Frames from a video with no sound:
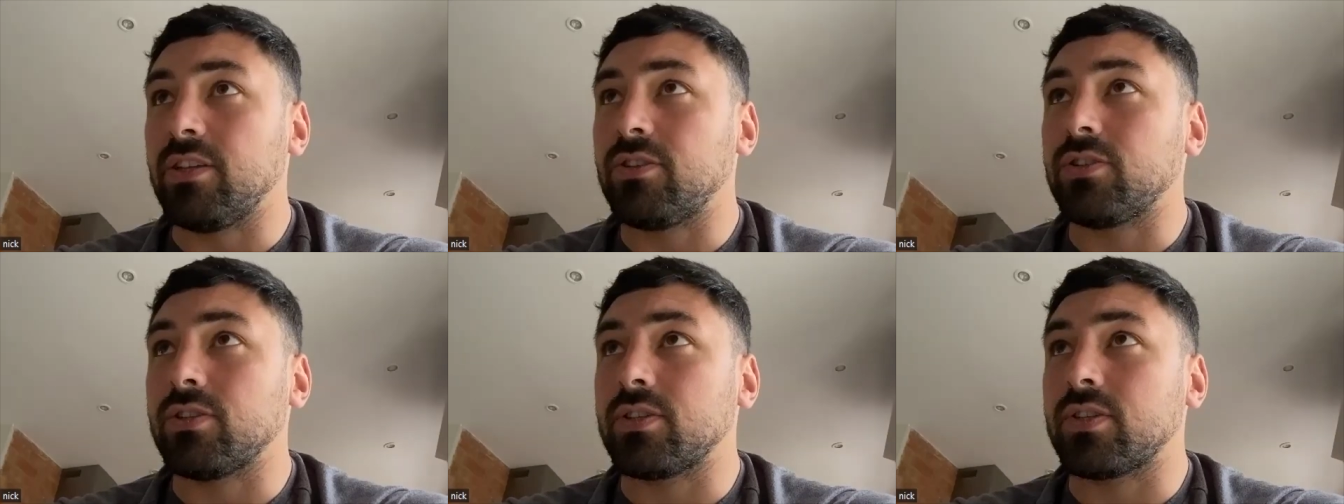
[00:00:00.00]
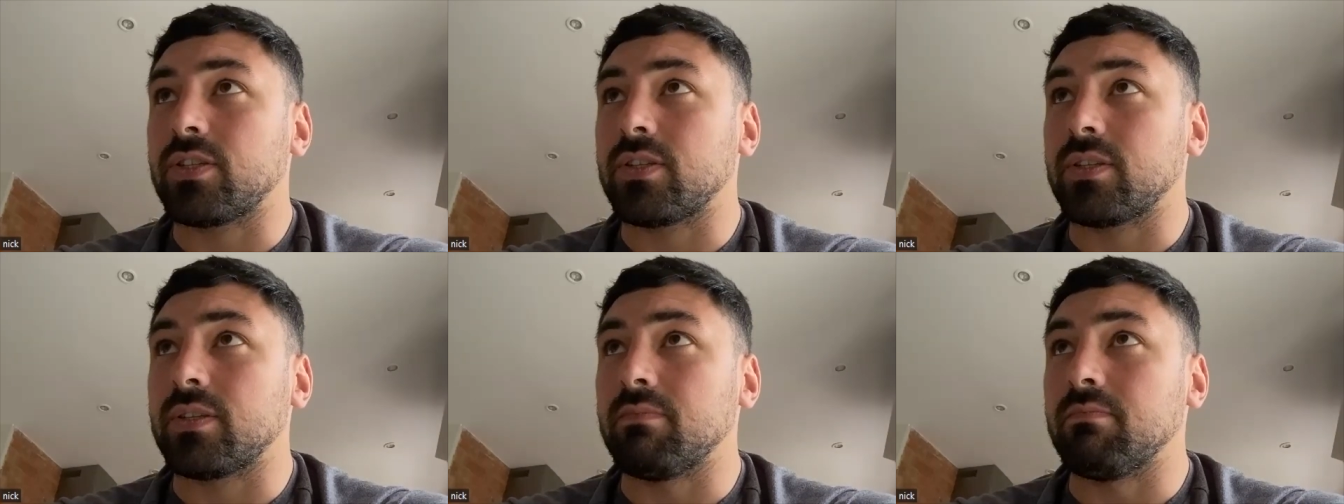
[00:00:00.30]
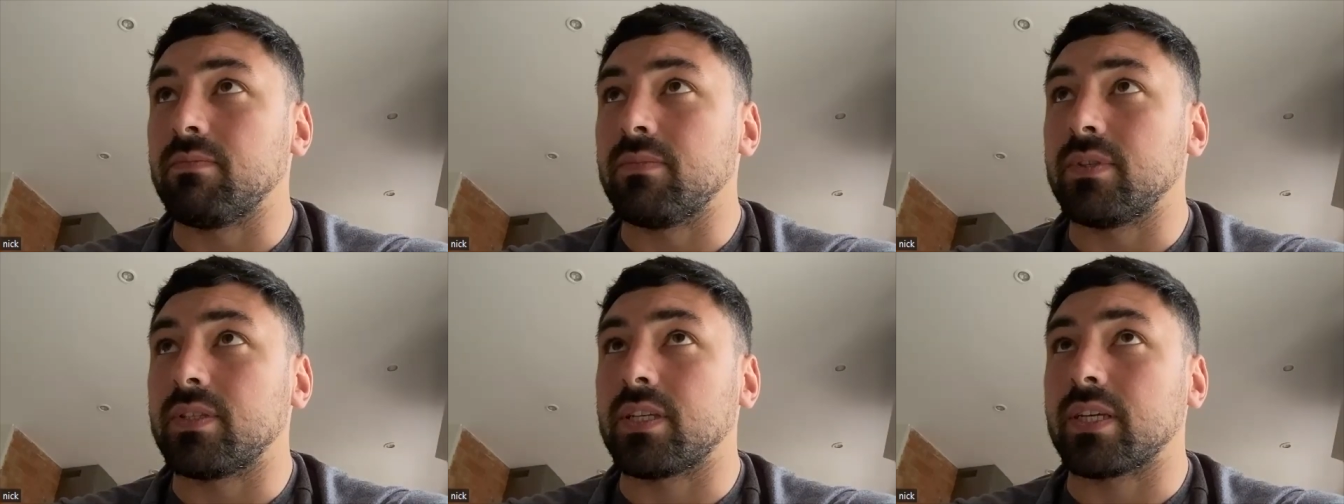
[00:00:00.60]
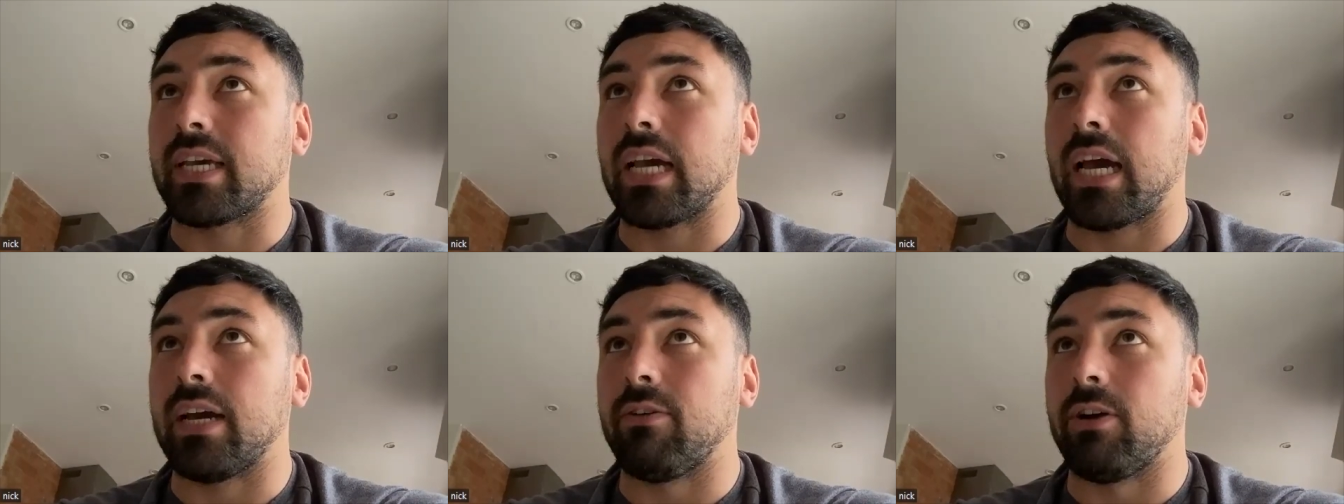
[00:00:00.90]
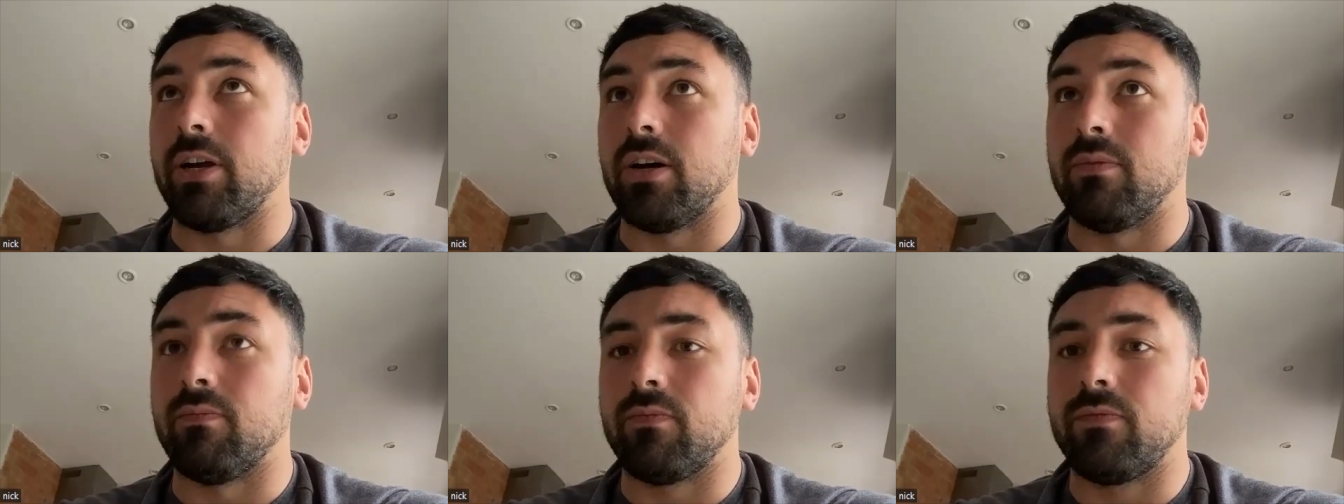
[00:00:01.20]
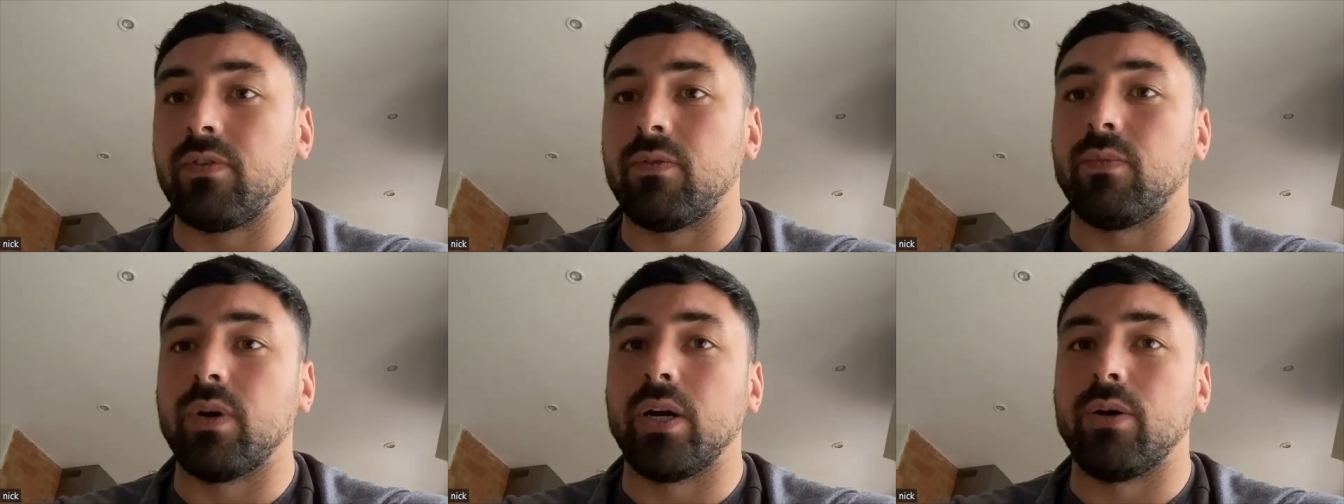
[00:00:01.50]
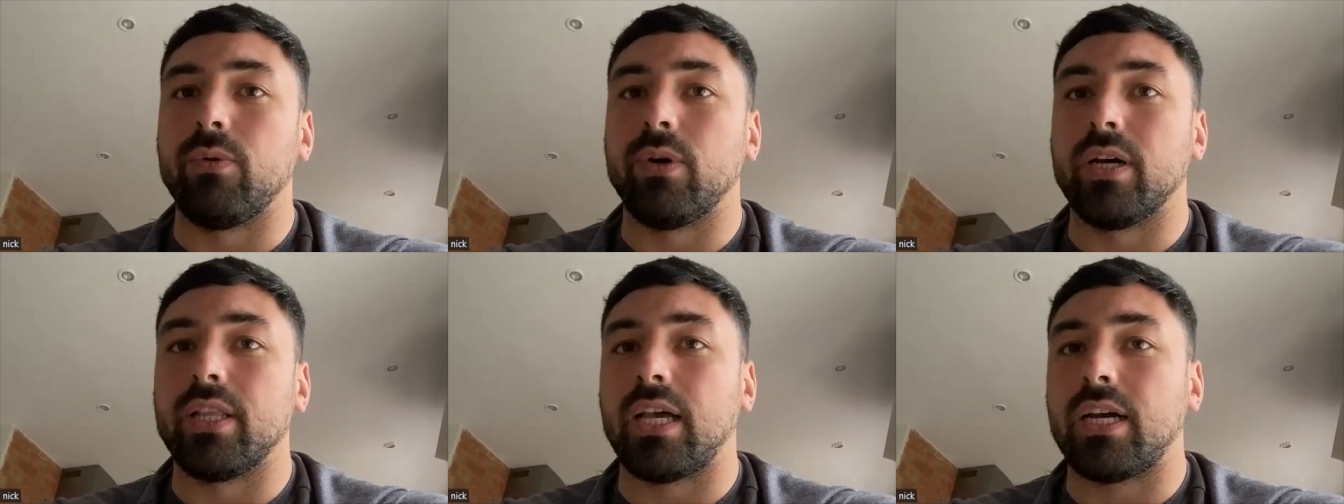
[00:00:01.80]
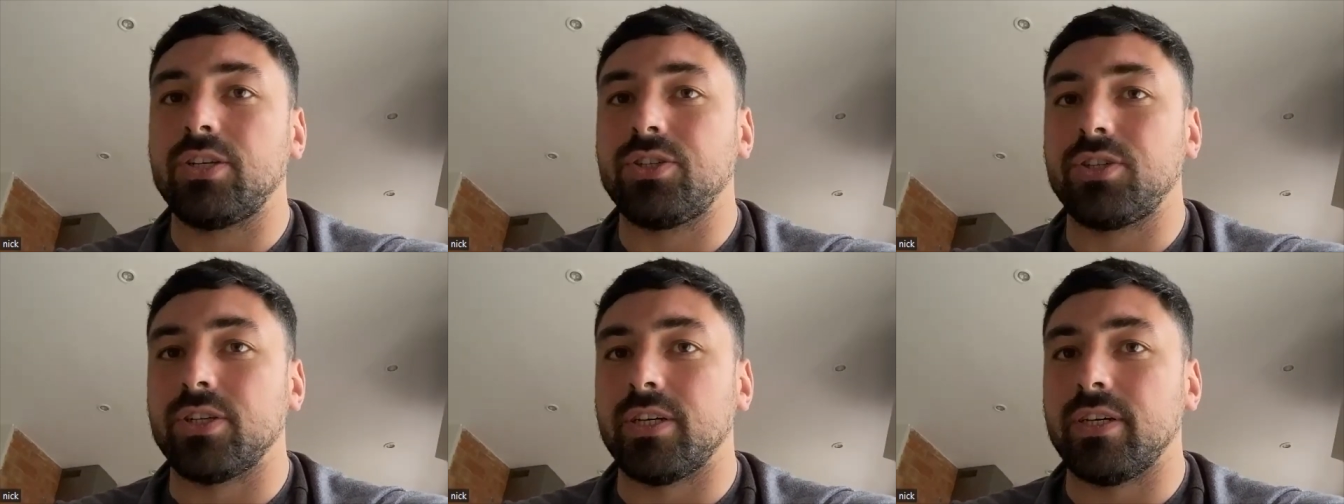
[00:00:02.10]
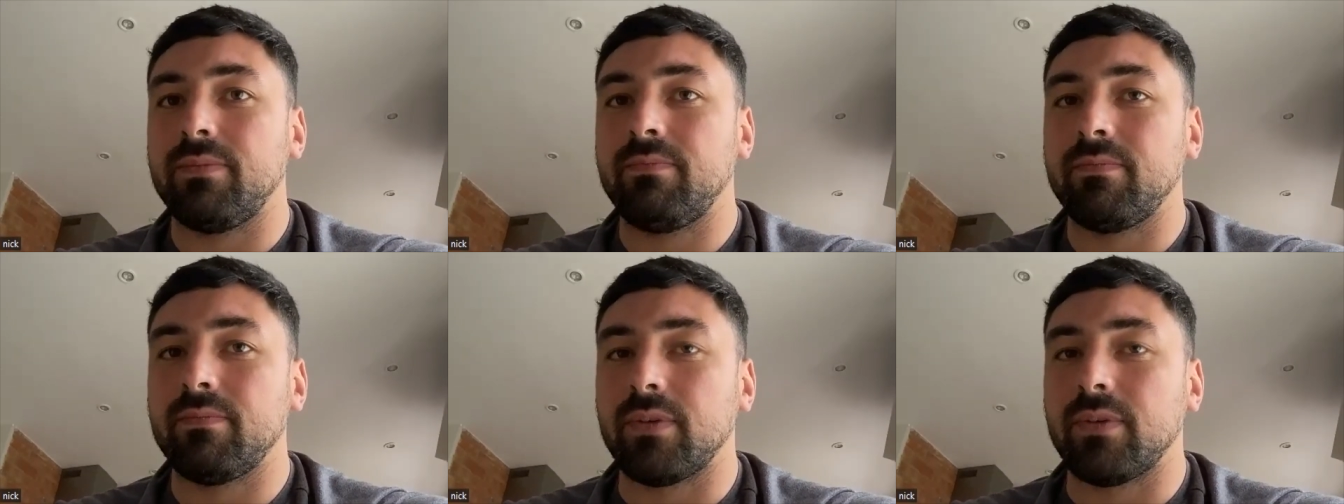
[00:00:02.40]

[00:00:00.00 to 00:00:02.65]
just to carry on from where we were last year,